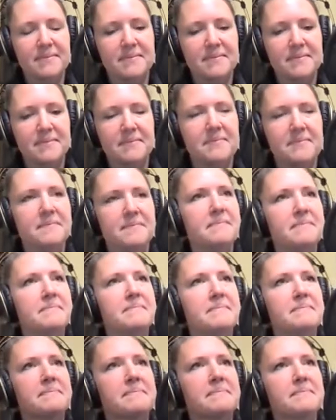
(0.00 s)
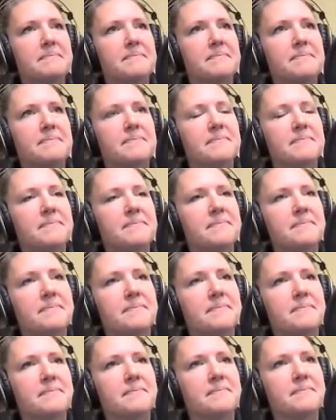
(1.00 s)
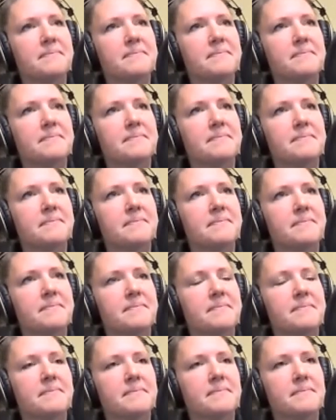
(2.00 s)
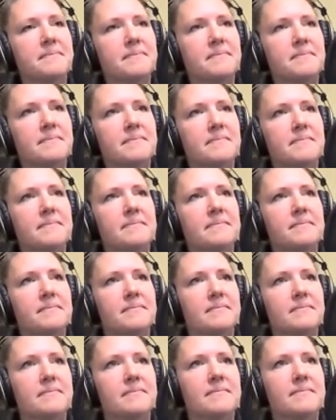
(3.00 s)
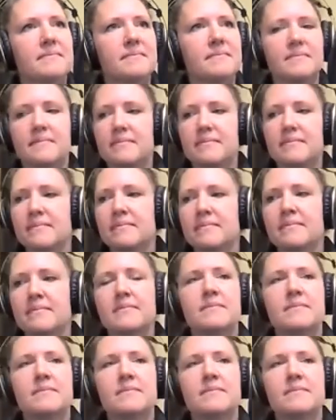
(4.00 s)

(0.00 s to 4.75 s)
No words are spoken by the person on screen.